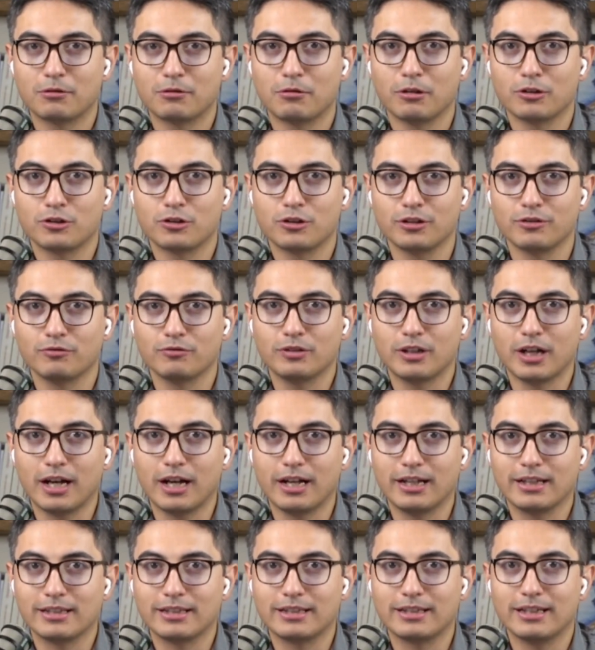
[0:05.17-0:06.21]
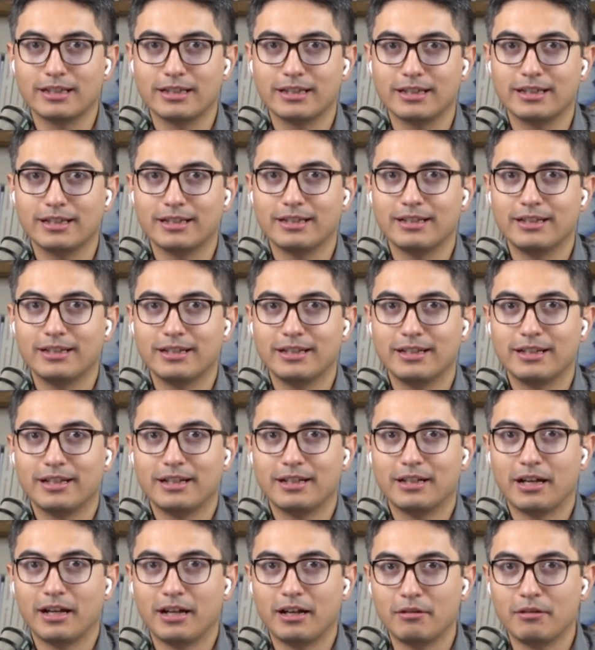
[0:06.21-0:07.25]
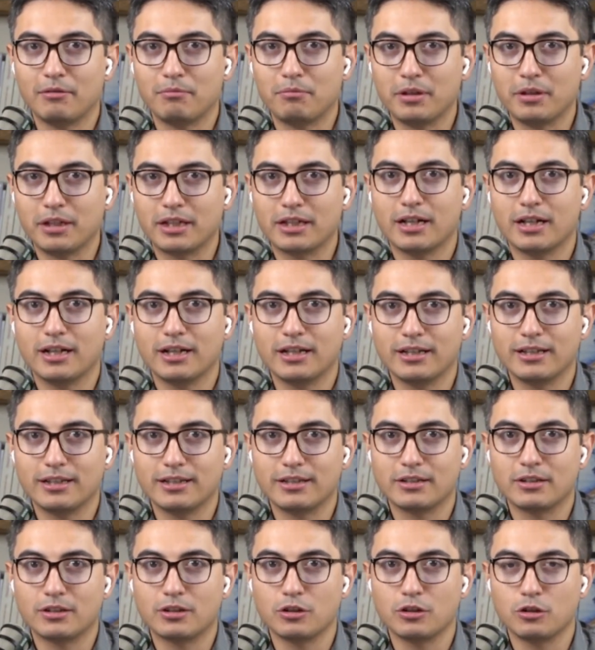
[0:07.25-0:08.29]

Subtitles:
the question of Gaza because